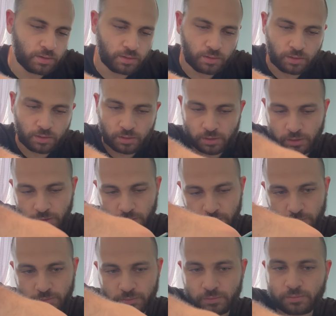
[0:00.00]
I
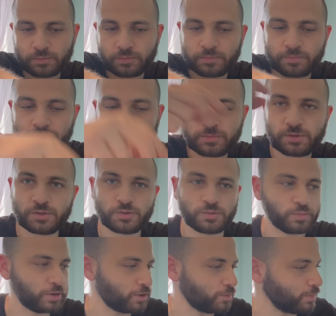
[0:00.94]

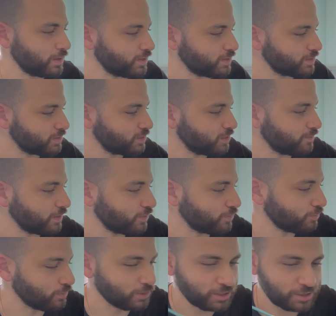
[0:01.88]
swear by this stuff. I
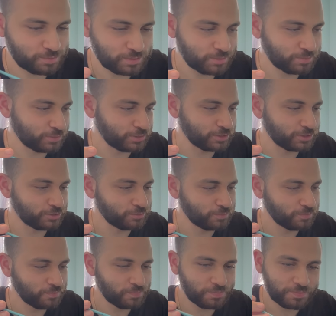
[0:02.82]
know a lot of people do.
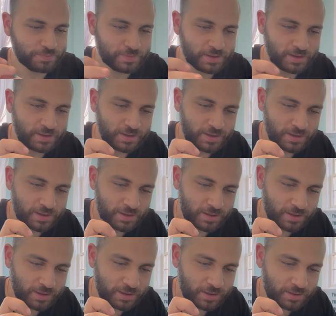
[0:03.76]

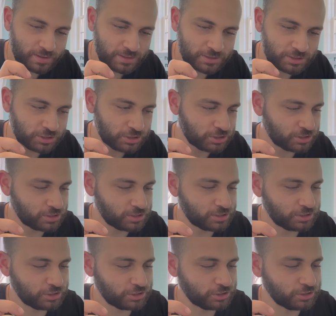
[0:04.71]
It's just
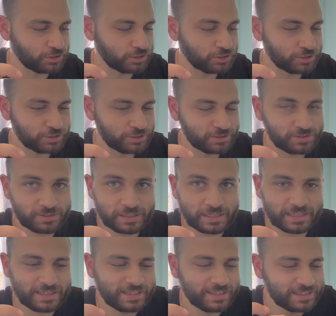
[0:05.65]
such a good
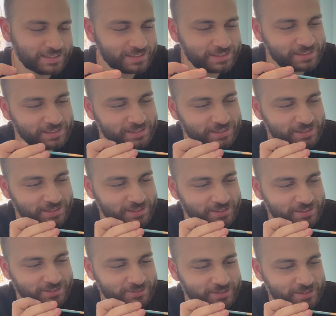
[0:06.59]

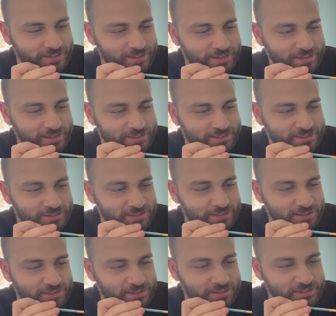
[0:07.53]
way to get
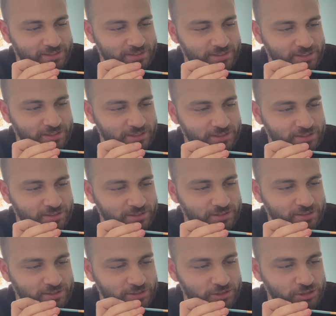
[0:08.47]
easy
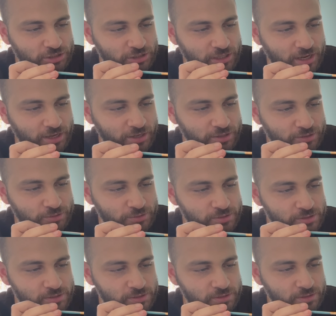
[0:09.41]

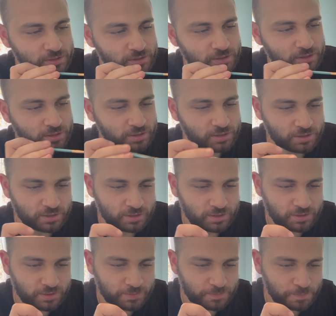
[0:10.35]
shadows.
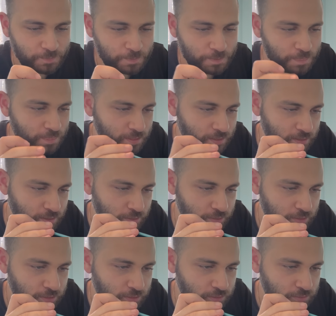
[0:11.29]
There
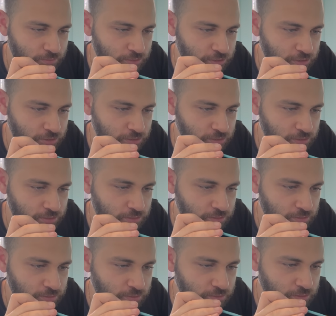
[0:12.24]
we go. Let me just
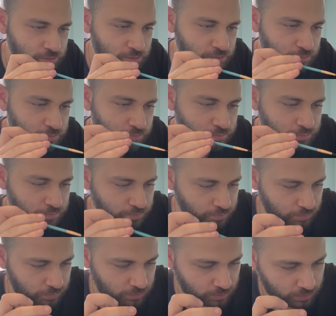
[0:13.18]

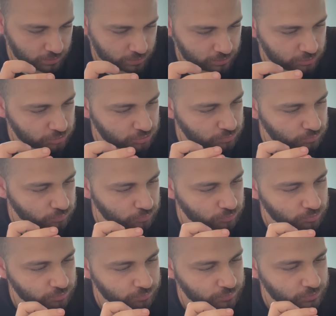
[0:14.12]
splash more
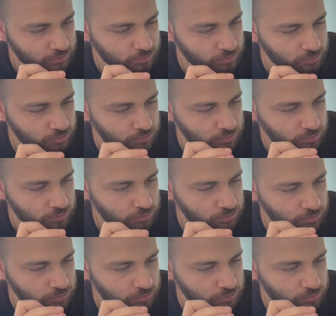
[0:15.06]
of it on.